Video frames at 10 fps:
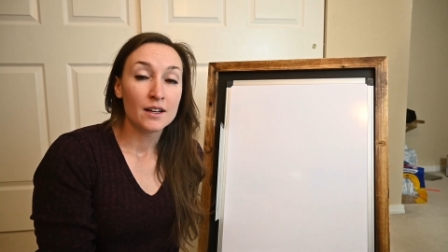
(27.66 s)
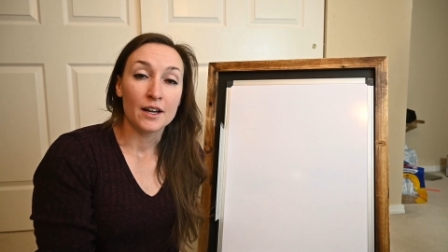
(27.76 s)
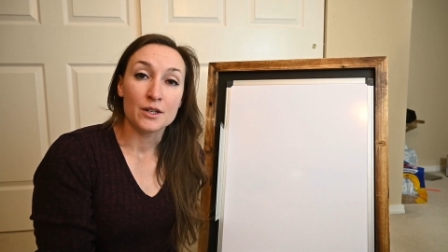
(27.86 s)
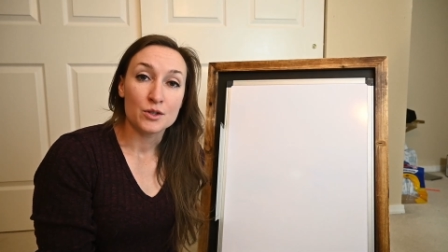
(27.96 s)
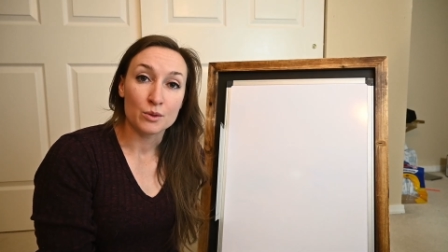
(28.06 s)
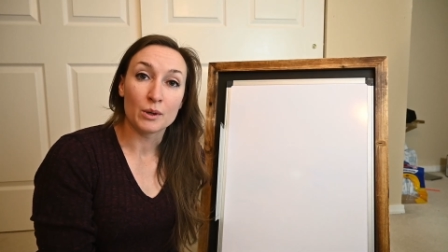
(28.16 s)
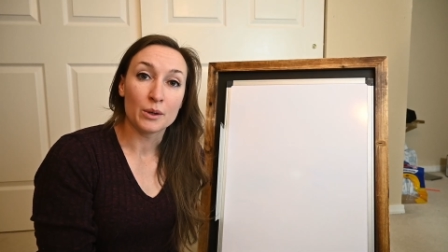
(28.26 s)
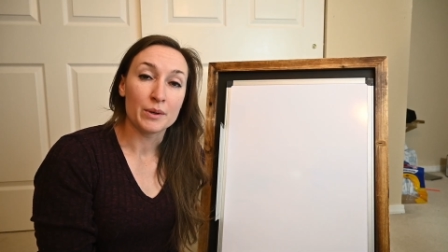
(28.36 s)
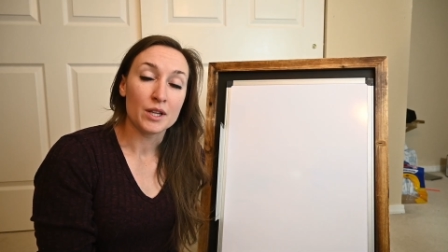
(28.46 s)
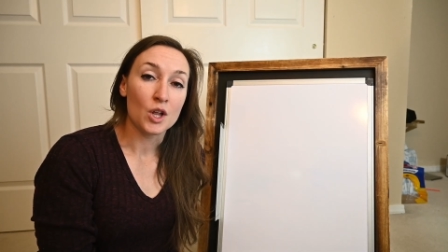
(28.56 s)
I used to
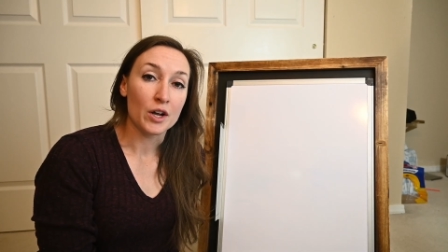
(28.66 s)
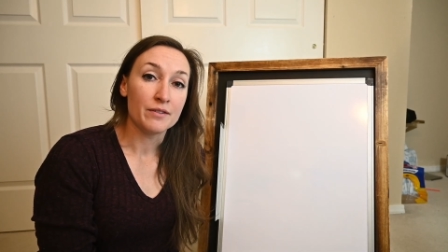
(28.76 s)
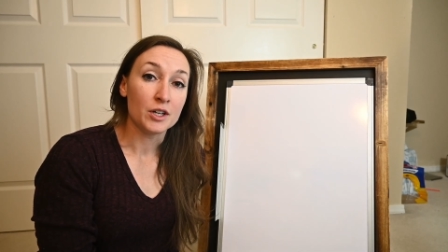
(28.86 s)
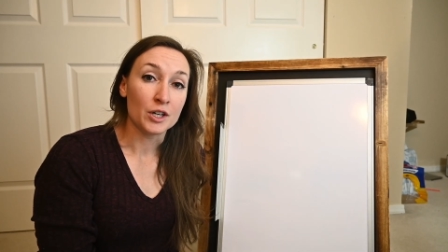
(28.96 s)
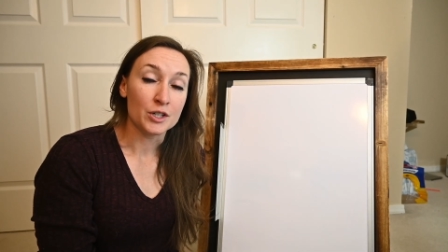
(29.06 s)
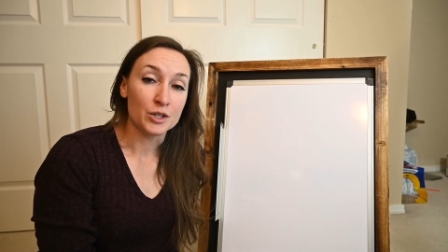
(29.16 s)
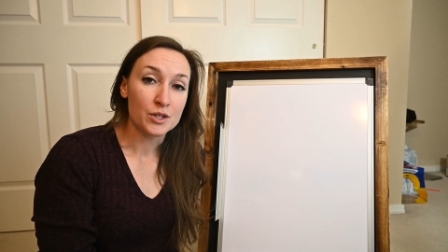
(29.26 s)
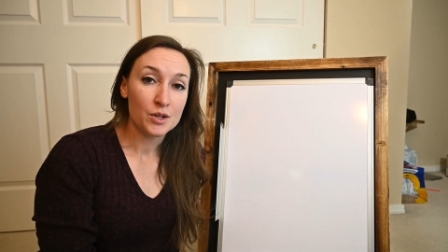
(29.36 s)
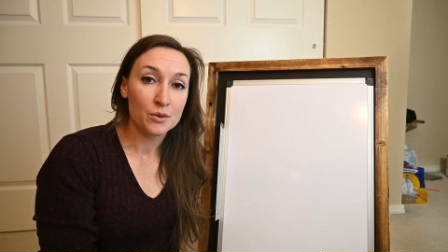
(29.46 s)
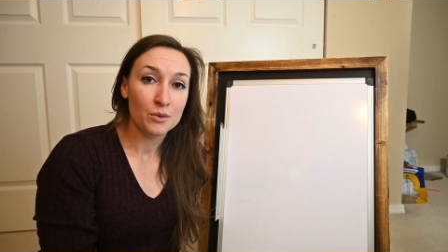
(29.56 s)
work with a lot of young
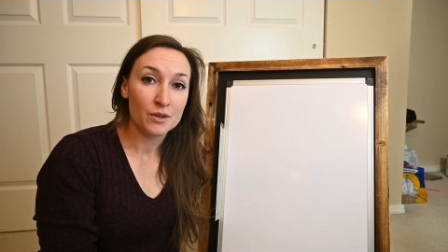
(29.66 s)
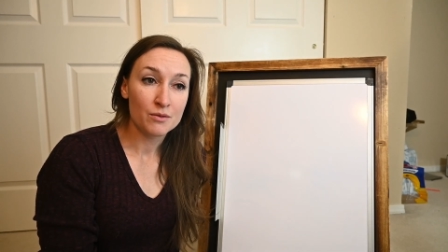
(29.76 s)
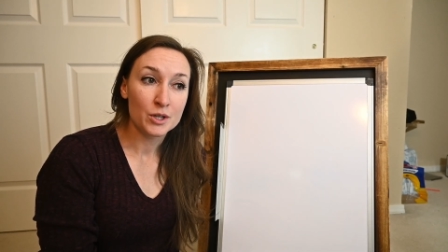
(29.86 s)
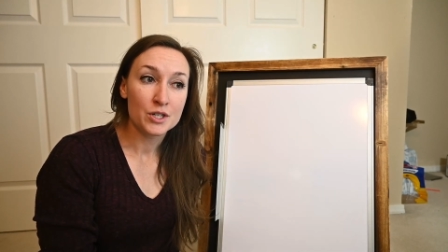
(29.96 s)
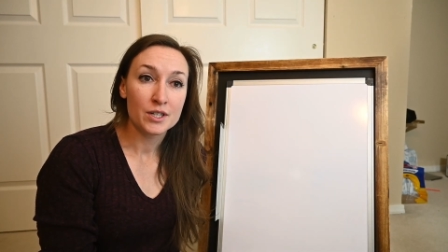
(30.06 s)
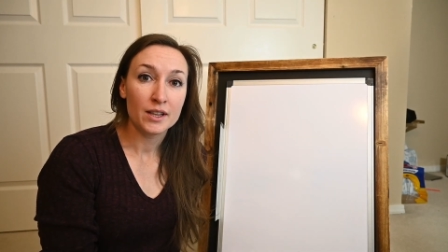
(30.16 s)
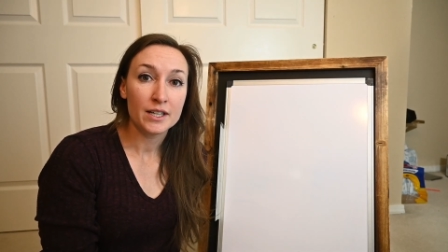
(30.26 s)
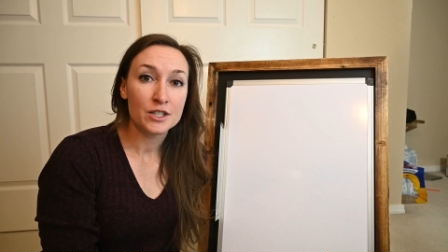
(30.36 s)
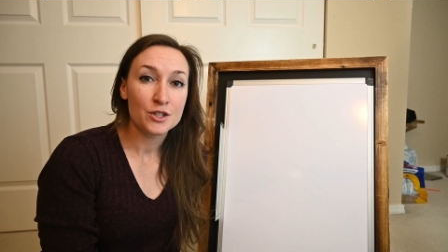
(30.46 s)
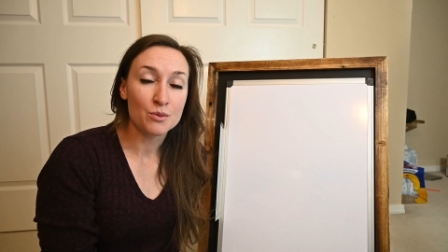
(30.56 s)
adults who
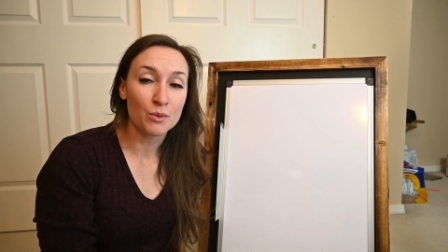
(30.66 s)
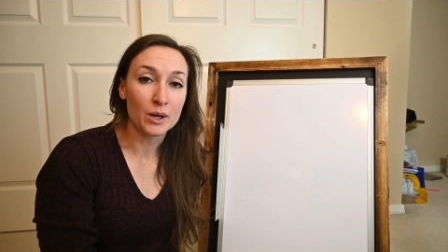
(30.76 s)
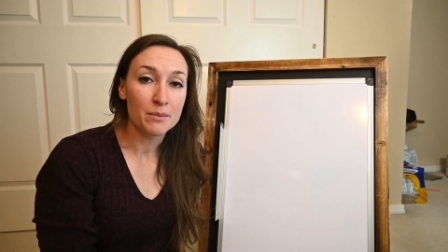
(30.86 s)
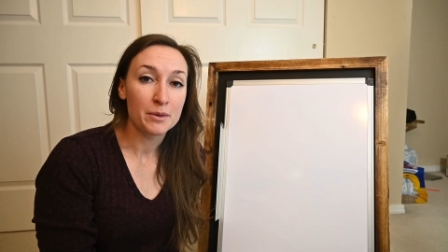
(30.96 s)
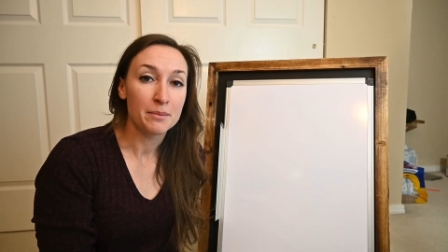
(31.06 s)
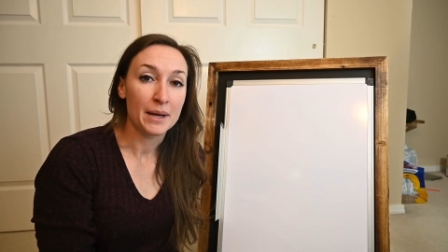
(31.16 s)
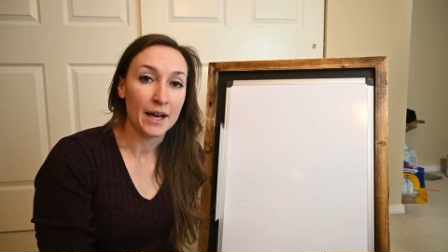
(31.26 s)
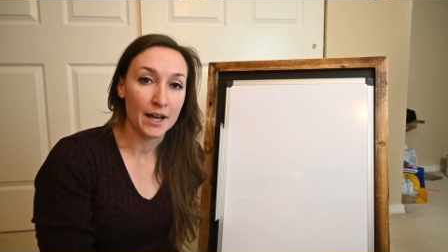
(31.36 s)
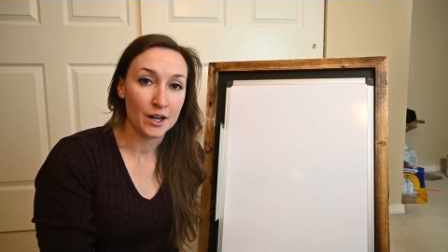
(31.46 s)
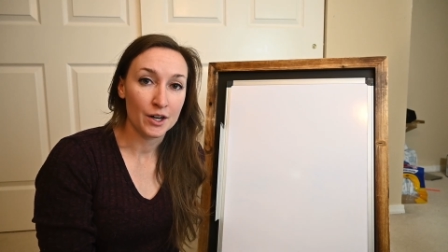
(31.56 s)
unfortunately just weren't
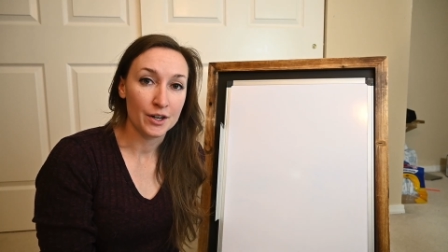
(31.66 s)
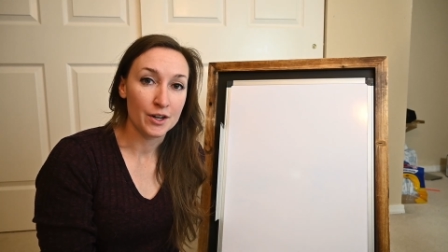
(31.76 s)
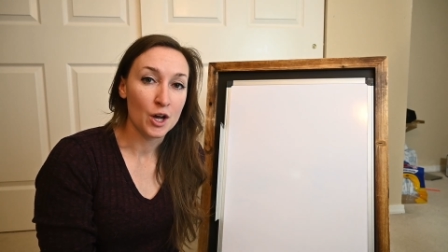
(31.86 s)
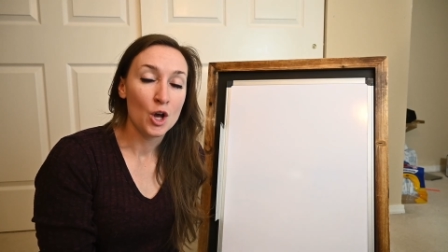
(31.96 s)
prepared